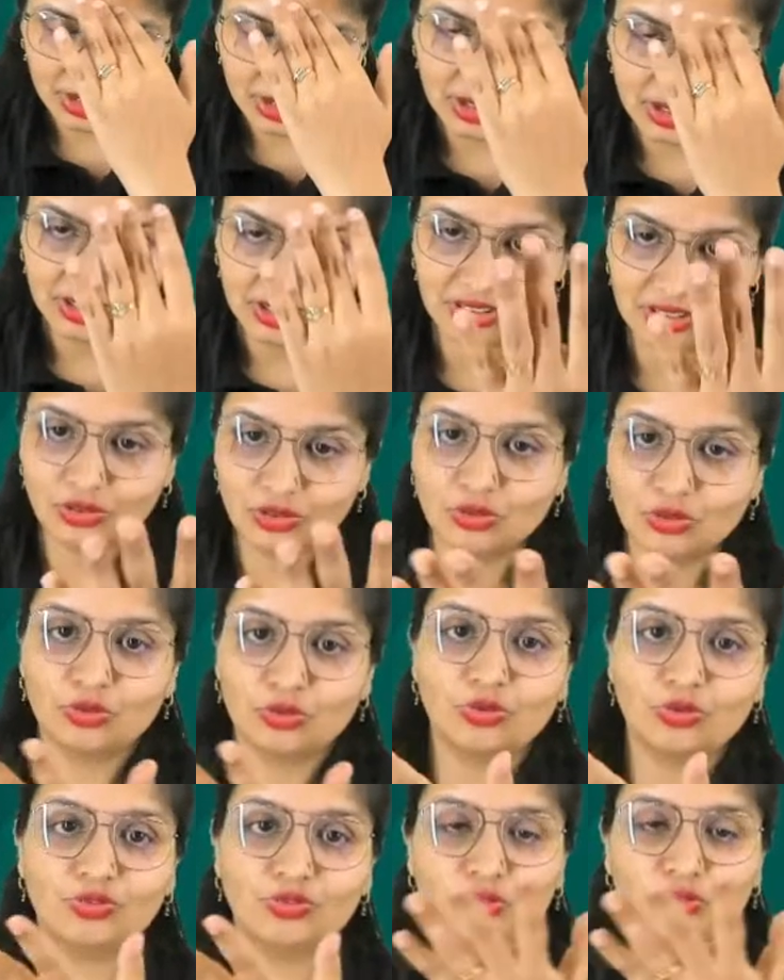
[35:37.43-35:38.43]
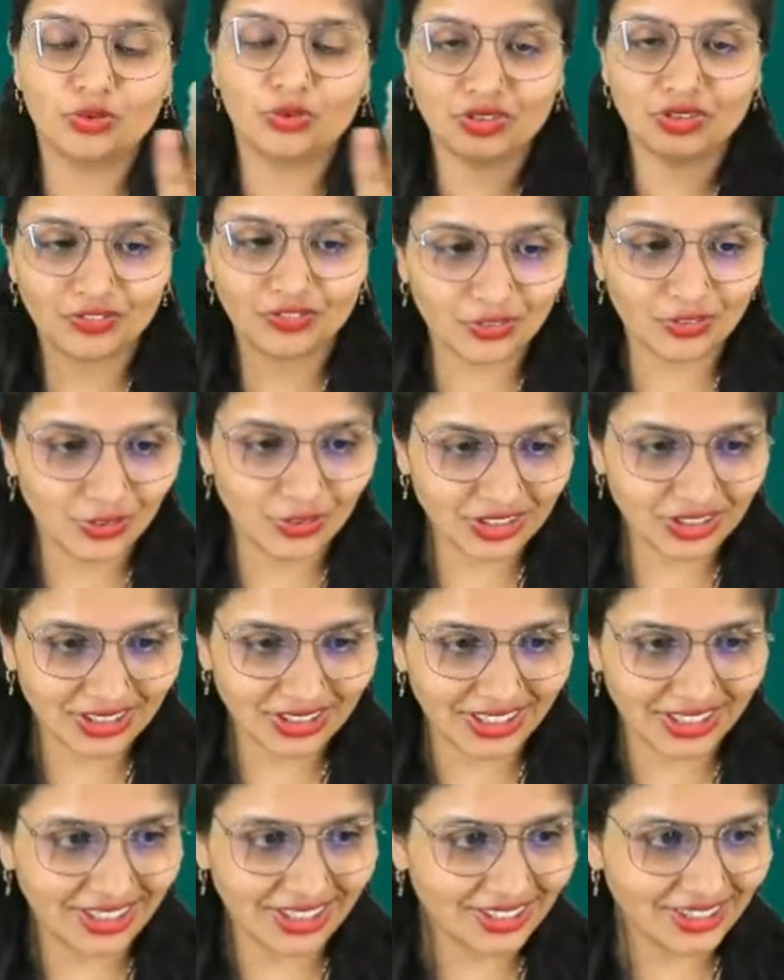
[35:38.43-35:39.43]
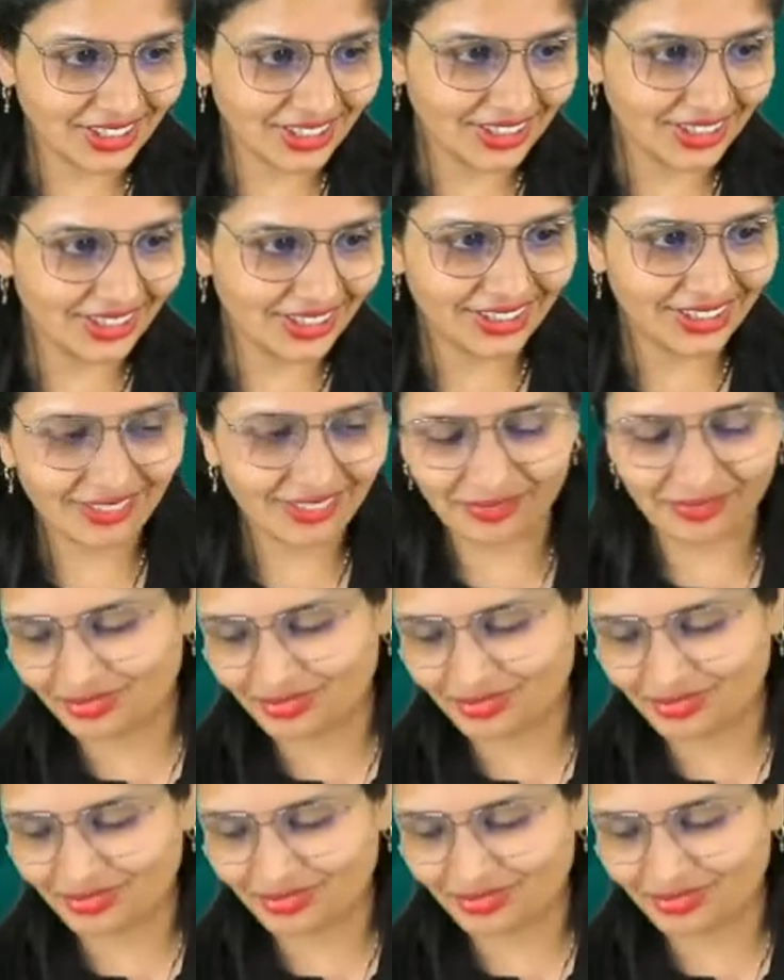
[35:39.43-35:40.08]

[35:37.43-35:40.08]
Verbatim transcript: the four screens are there.